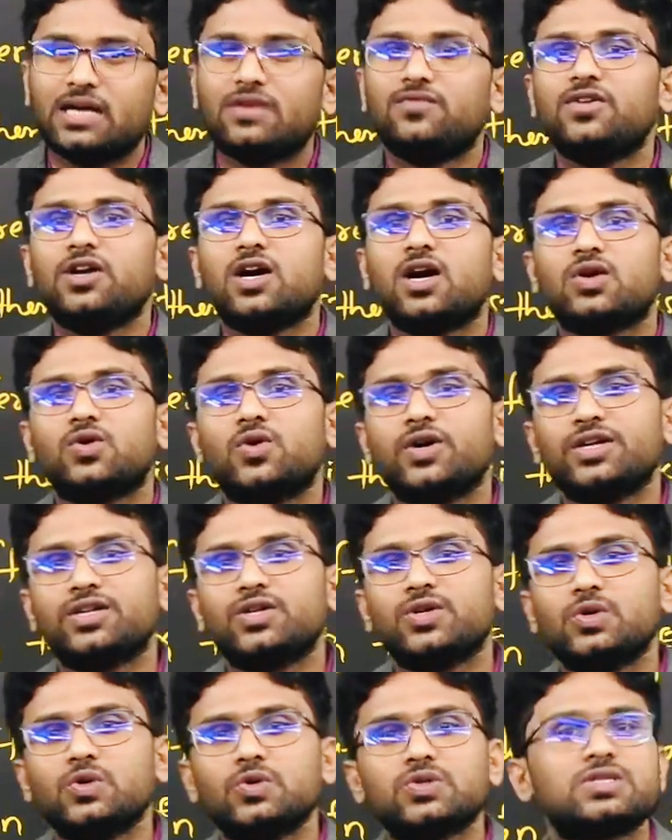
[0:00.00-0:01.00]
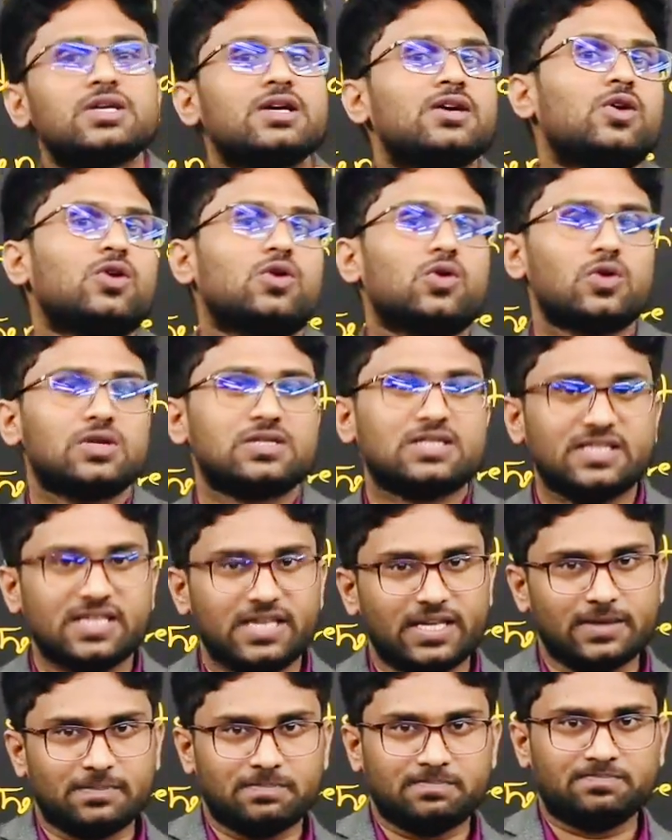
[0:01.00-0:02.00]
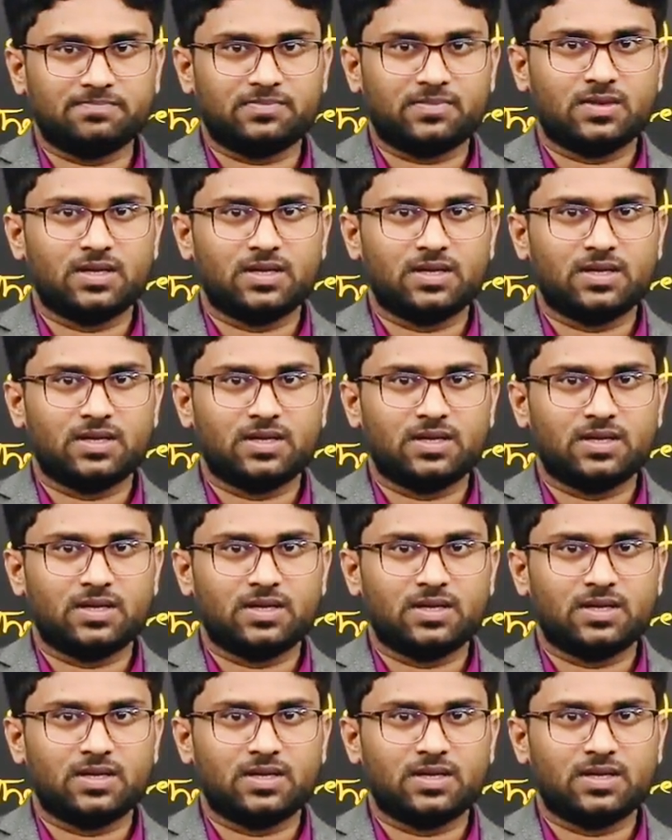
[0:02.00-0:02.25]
we are going to use Rolle's theorem.